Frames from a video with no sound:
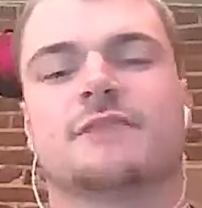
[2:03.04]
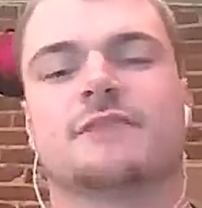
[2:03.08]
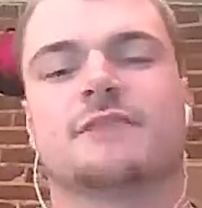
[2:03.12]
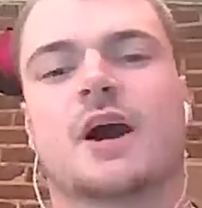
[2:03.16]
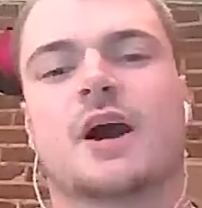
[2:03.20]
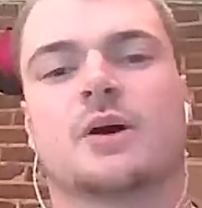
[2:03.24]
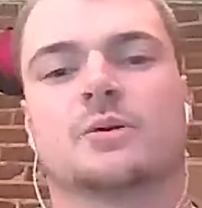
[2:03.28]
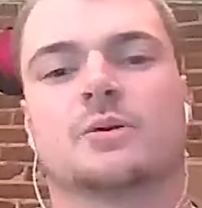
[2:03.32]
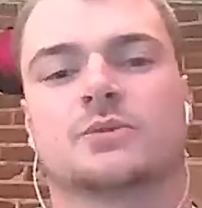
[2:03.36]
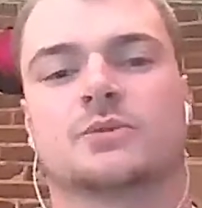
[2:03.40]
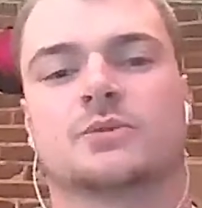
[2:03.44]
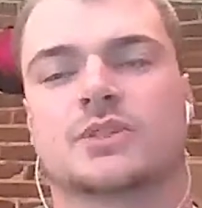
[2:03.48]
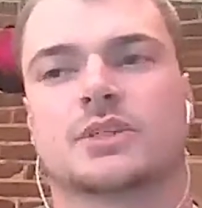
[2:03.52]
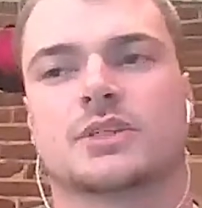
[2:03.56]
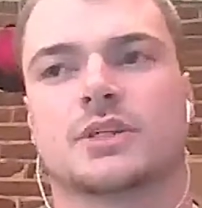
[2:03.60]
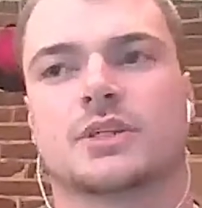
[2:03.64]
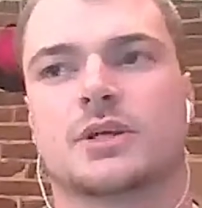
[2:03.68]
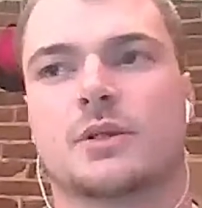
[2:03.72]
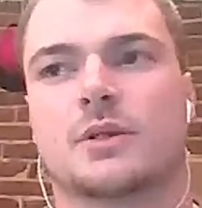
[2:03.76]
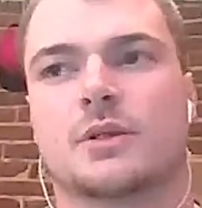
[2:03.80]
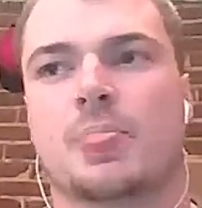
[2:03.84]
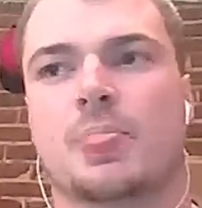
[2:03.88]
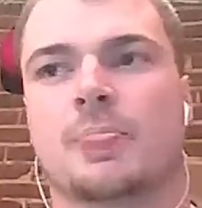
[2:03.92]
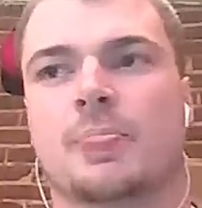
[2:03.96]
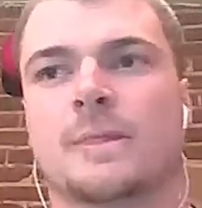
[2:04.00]
found
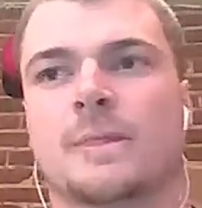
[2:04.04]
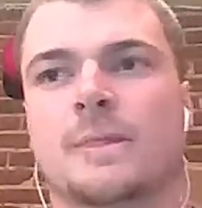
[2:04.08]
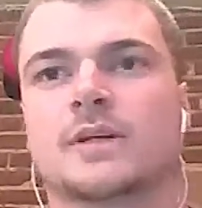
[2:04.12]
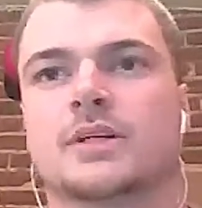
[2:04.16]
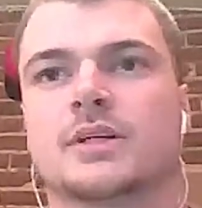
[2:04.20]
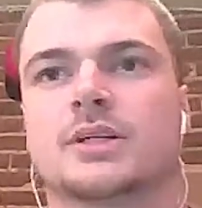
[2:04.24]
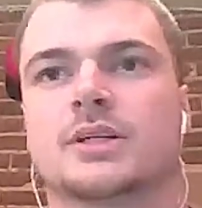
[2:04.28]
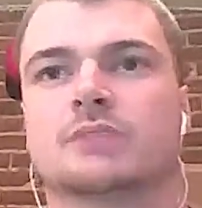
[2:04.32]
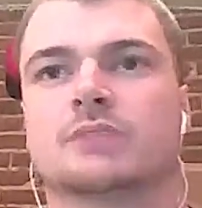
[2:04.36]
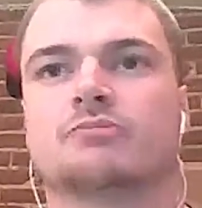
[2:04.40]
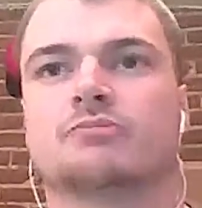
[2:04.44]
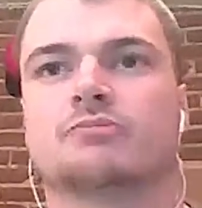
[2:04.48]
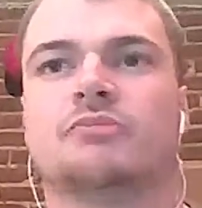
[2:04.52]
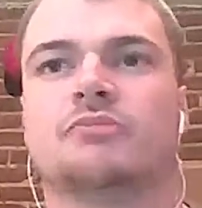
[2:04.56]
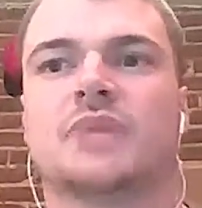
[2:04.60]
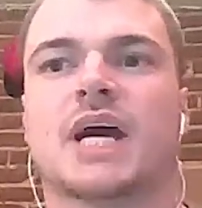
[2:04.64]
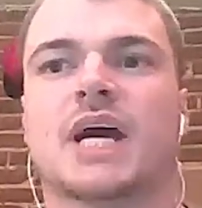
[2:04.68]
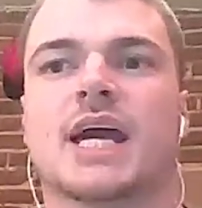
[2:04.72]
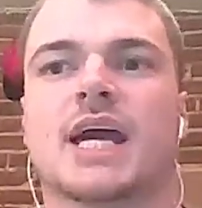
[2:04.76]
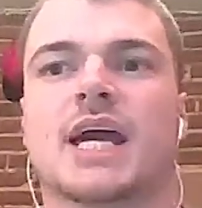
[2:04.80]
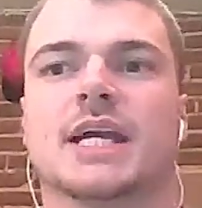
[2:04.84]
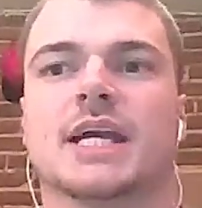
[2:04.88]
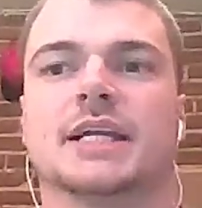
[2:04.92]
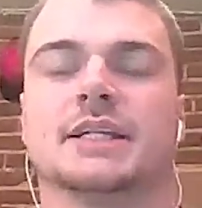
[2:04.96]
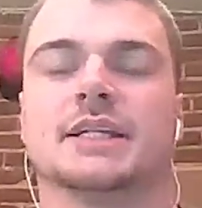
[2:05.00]

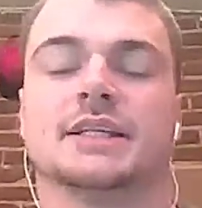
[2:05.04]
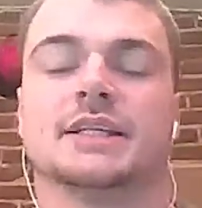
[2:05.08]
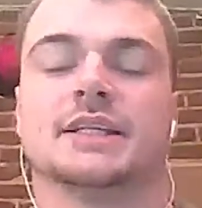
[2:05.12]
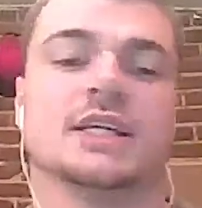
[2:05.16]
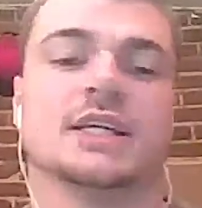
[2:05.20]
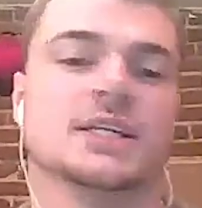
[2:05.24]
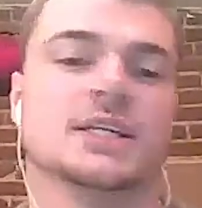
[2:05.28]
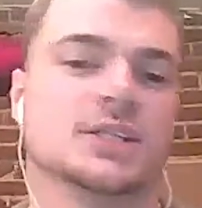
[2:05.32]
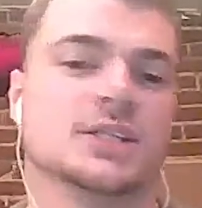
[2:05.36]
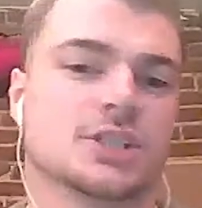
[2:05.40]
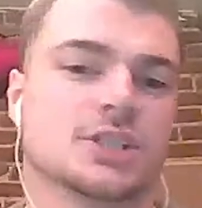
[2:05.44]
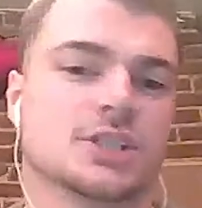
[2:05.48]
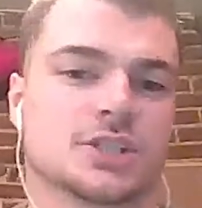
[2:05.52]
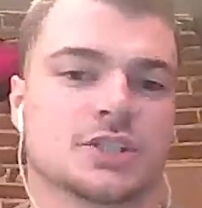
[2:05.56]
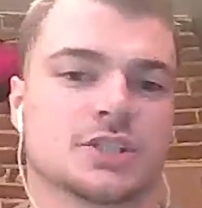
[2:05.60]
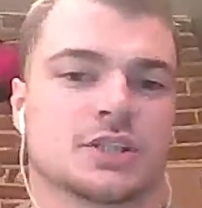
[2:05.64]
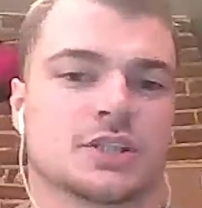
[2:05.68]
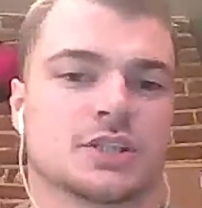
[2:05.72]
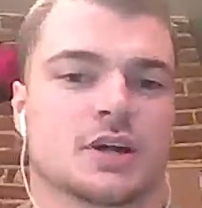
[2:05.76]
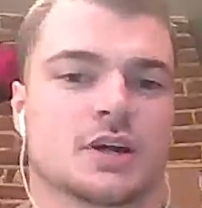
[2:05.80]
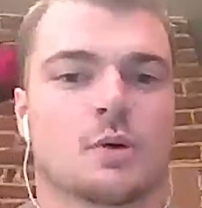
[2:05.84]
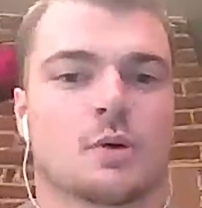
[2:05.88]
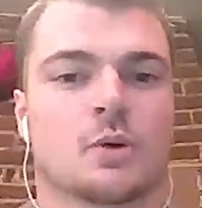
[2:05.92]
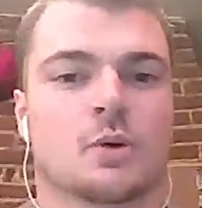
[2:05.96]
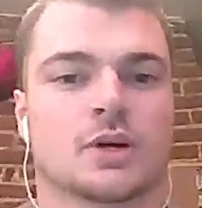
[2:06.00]
a niche
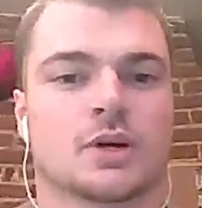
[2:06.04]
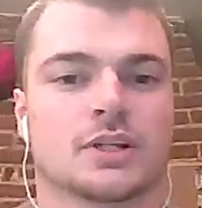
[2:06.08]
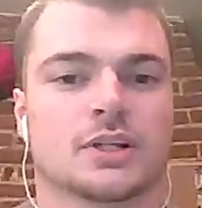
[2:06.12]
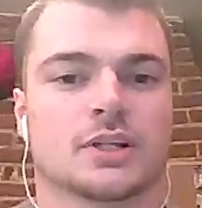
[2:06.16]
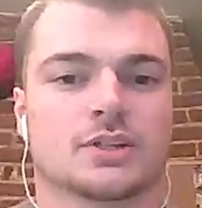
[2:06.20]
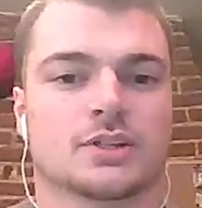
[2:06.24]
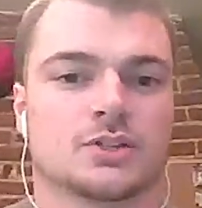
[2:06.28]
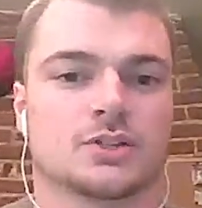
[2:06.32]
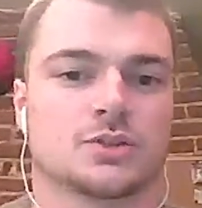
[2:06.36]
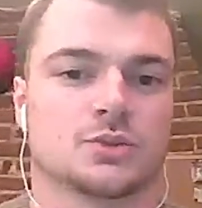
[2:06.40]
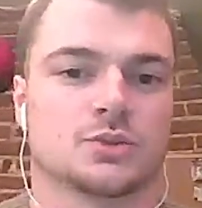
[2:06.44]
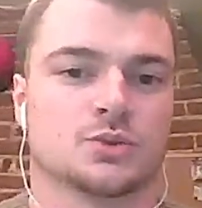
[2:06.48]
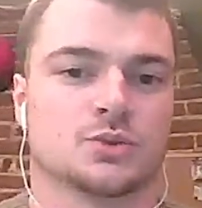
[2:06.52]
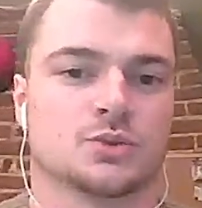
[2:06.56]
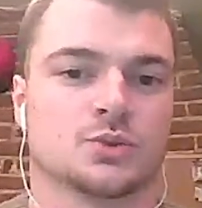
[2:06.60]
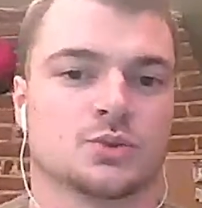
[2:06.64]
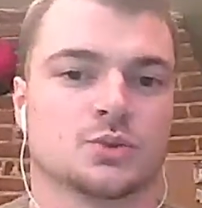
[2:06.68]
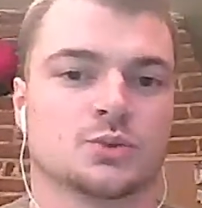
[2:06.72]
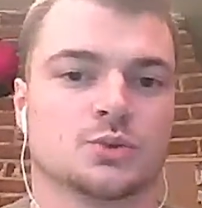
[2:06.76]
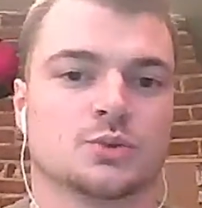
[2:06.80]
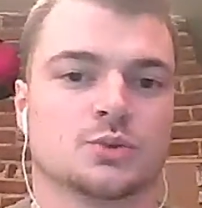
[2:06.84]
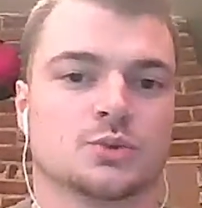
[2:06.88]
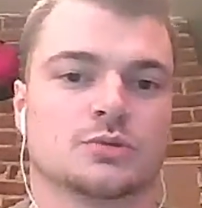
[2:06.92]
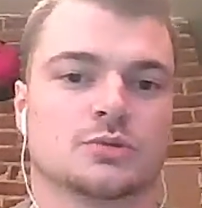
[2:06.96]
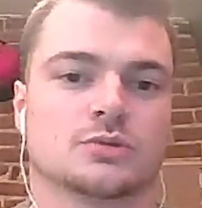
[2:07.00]
that I wanted
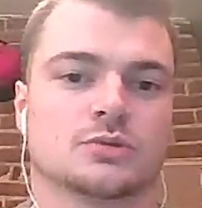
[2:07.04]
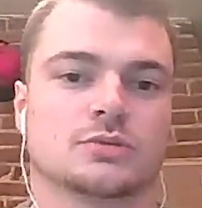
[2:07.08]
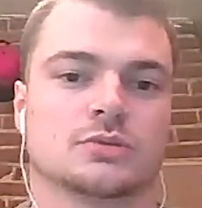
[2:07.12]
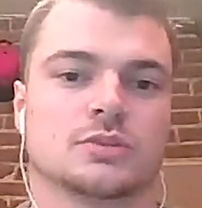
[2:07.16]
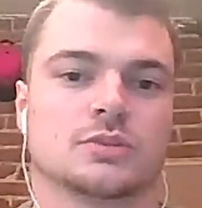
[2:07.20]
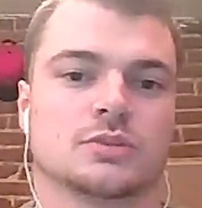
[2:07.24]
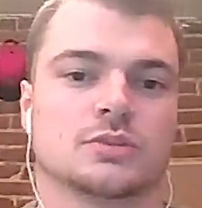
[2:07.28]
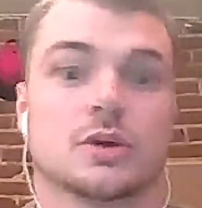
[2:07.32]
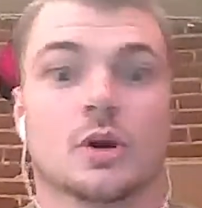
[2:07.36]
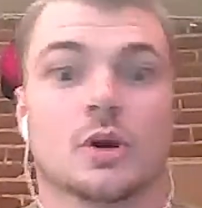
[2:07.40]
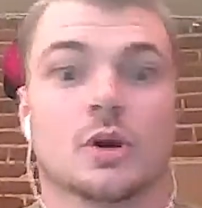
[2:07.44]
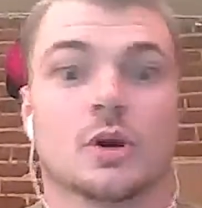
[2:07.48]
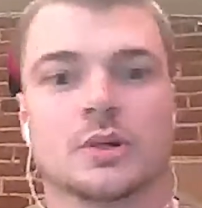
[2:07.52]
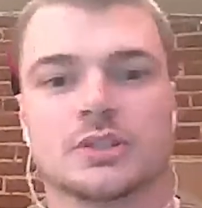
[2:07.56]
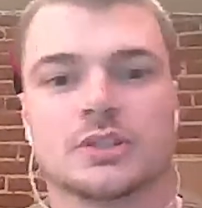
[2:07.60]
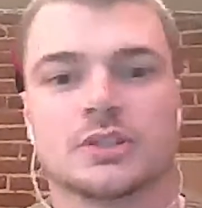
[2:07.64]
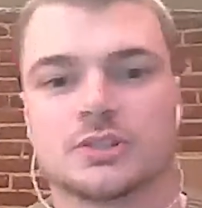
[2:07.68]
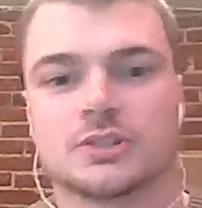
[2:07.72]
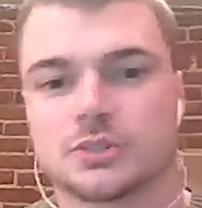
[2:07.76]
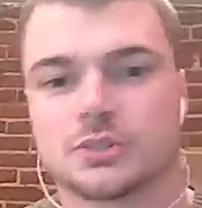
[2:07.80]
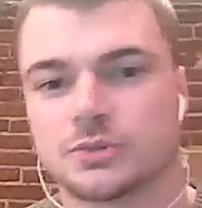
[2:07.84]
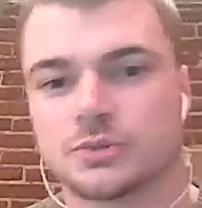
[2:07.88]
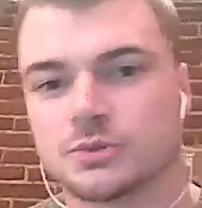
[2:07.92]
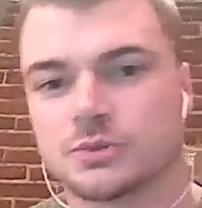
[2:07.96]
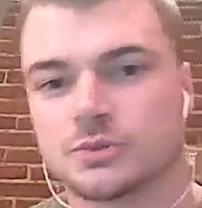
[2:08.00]
to go
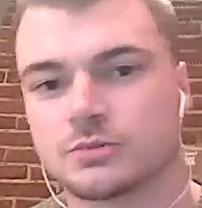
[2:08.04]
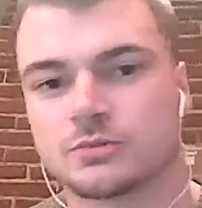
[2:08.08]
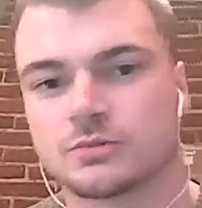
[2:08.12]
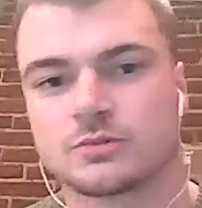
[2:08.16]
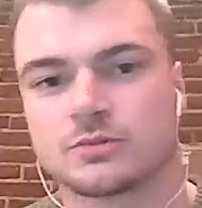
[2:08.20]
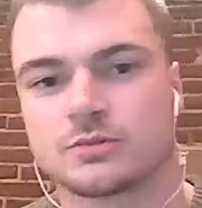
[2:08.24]
into.